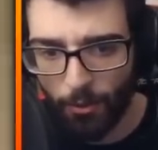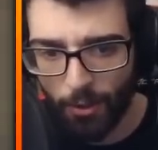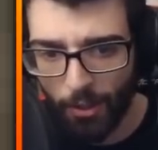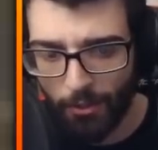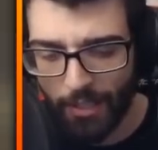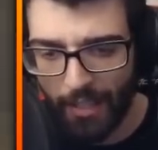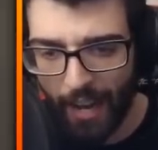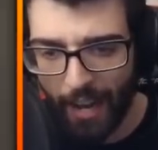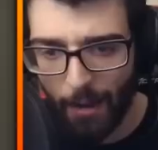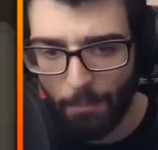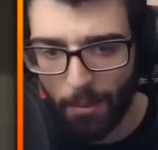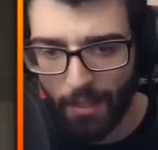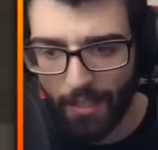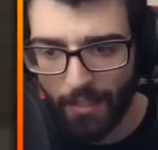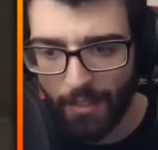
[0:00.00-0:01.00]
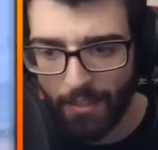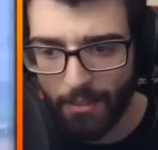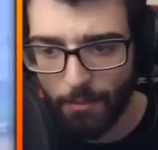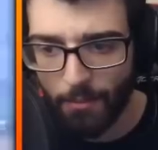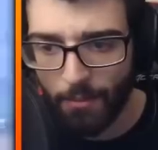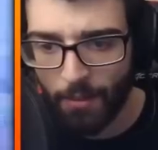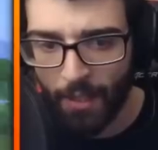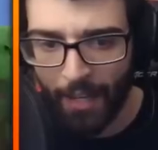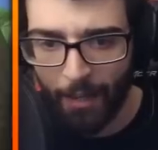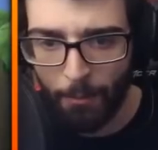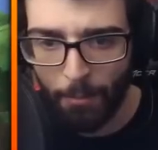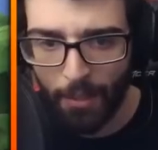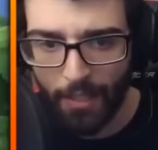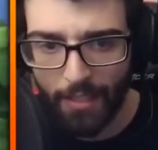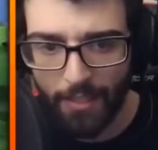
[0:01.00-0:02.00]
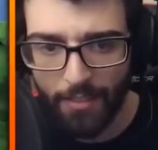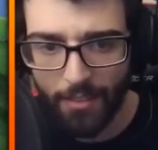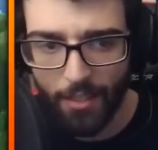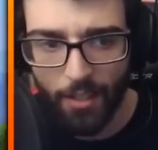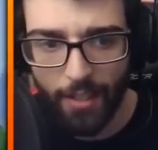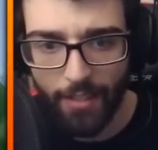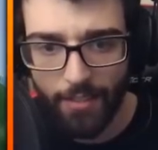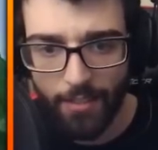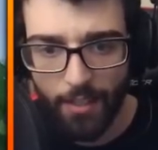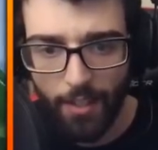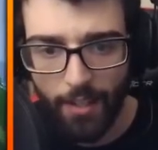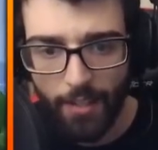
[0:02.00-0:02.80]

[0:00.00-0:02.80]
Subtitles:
going and outplaying these guys.